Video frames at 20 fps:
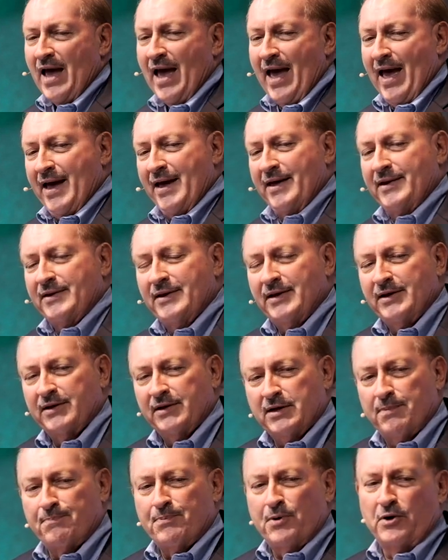and
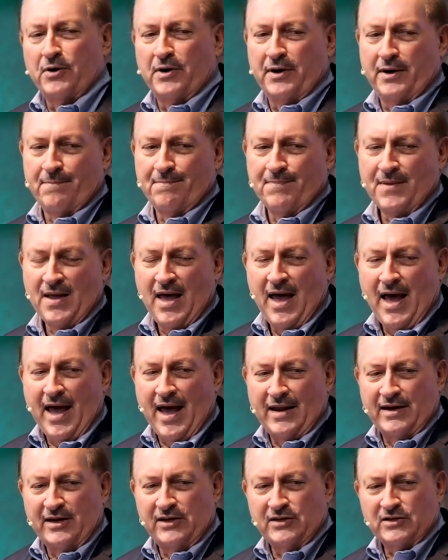Capernaum.
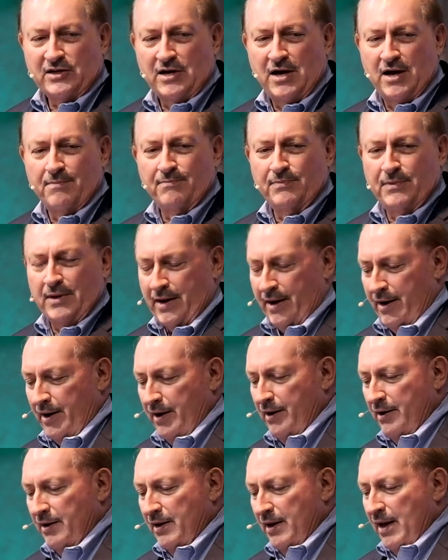And he's come
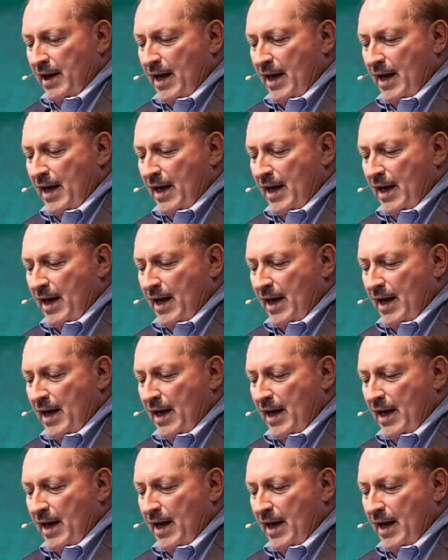there.